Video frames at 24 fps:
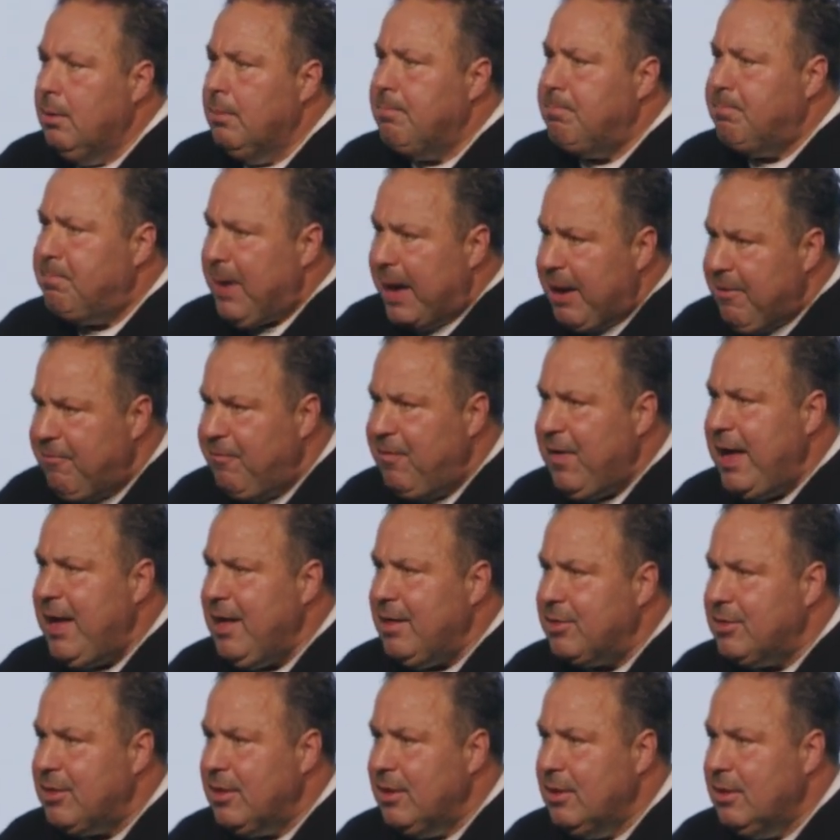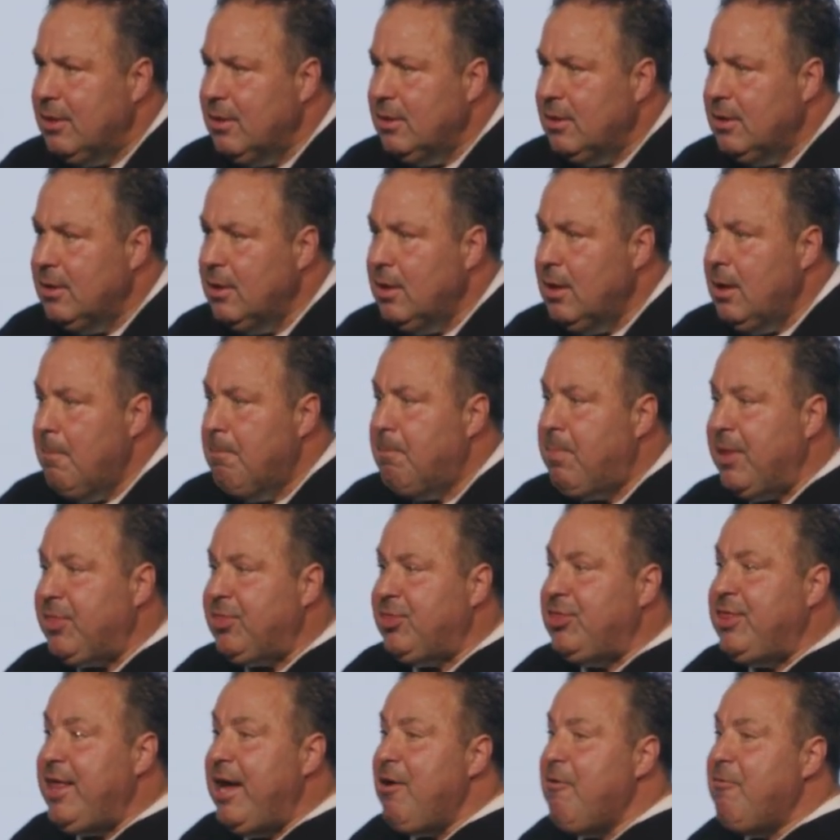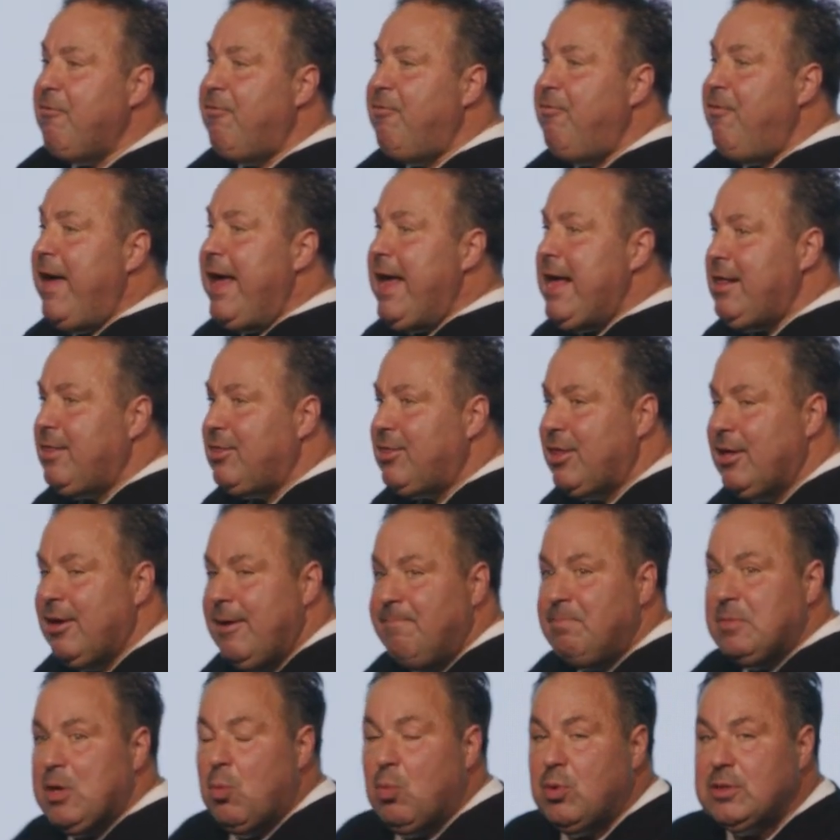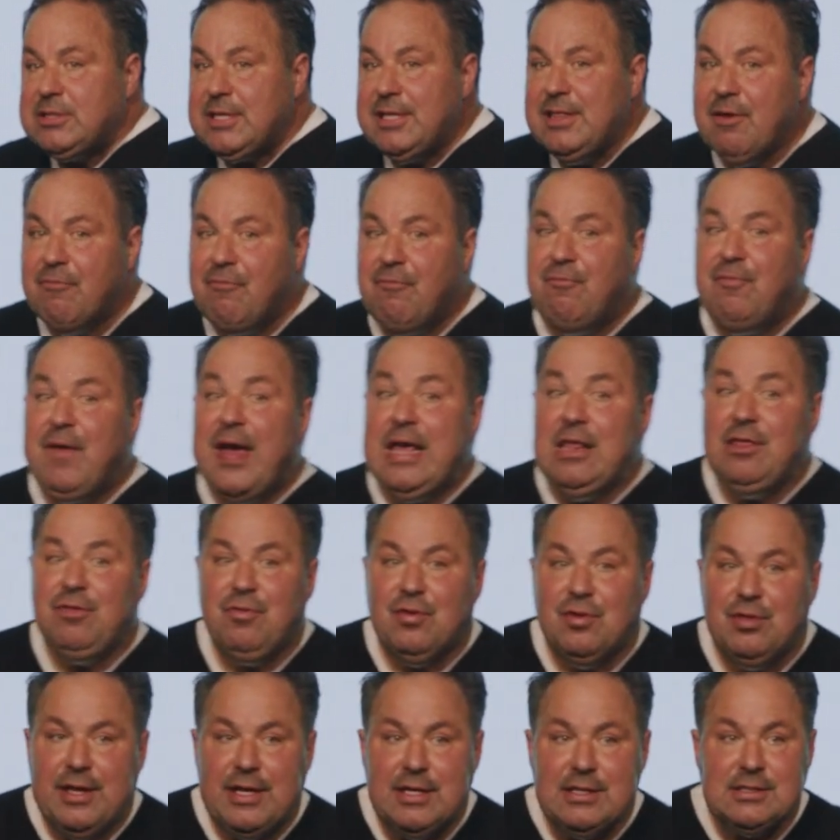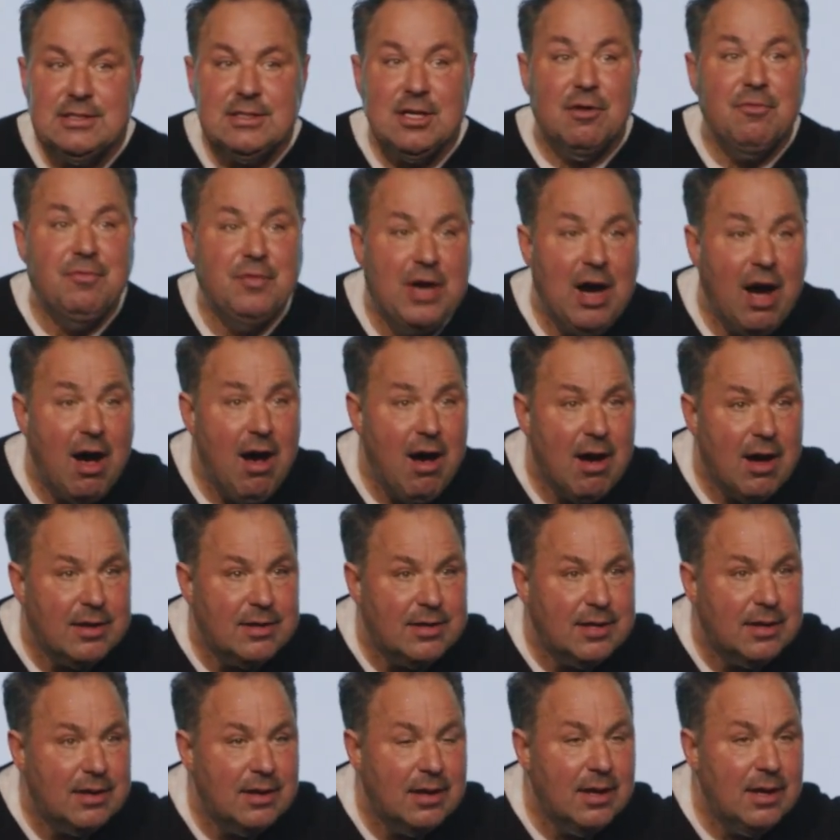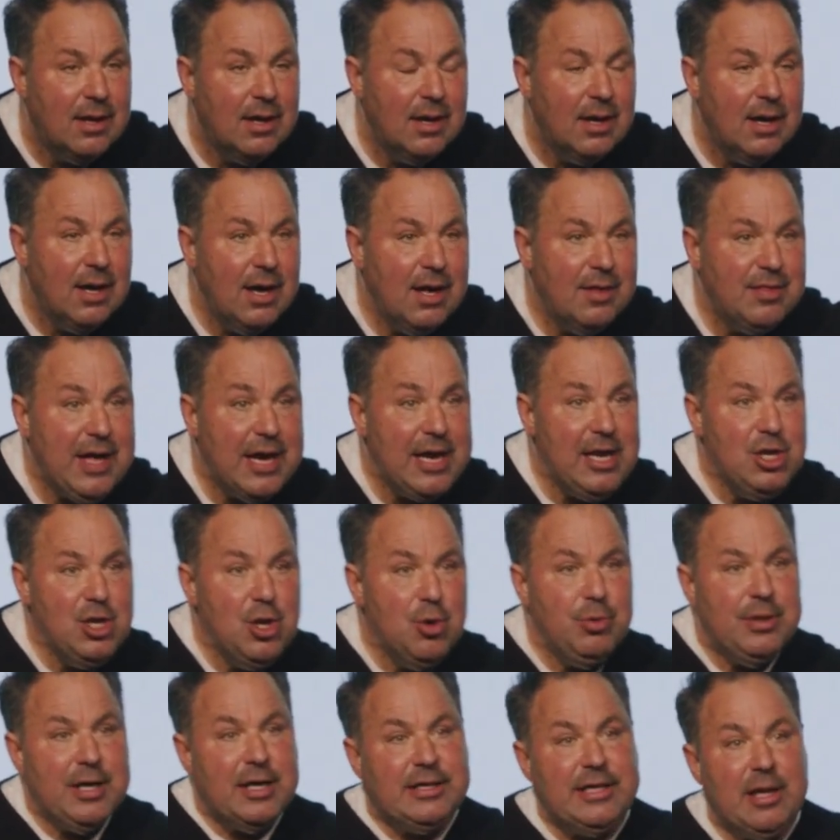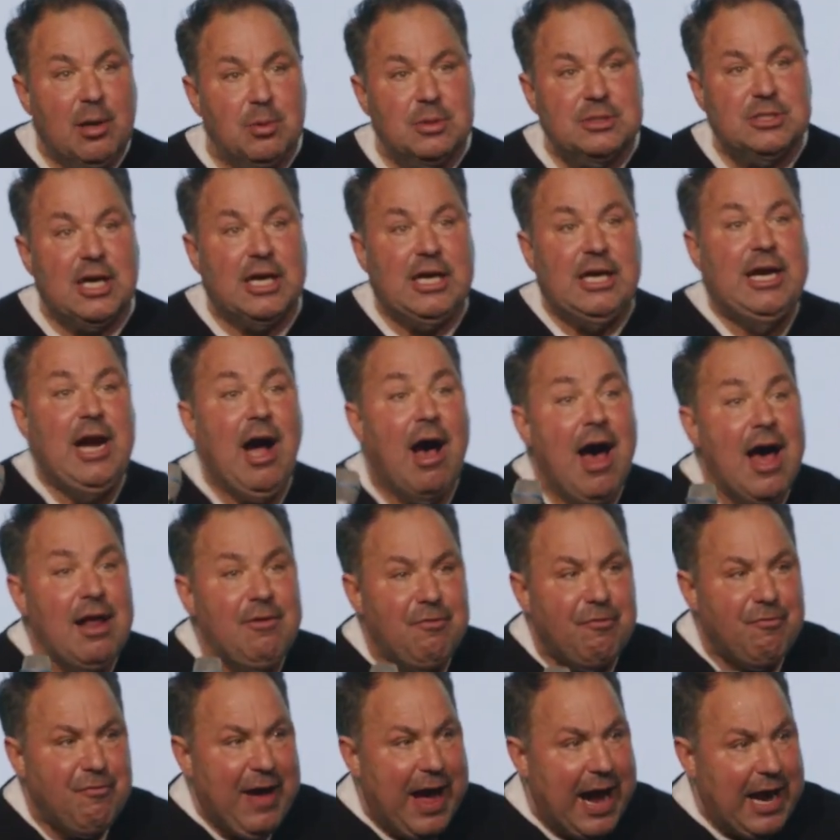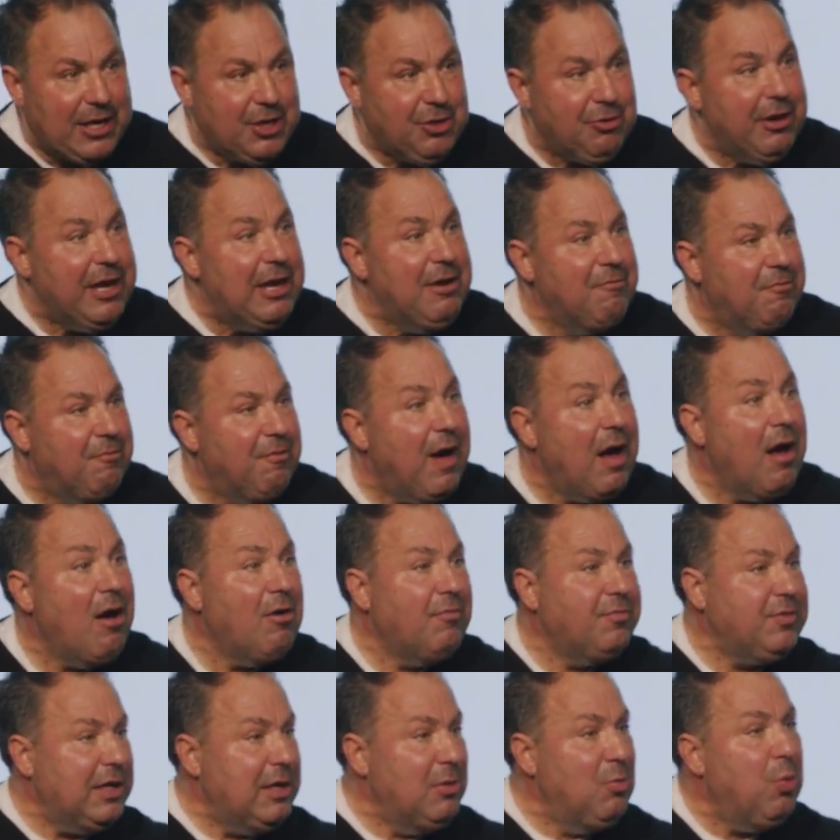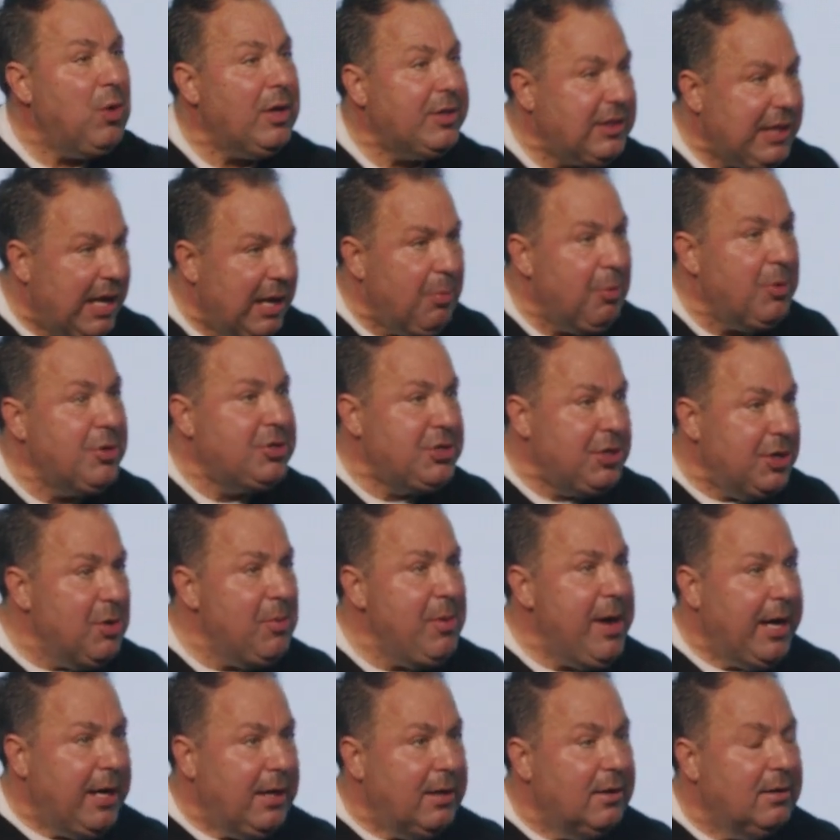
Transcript: by faith. But their faith was in the faithfulness of God. They knew that there was a God factor involved in what they were doing.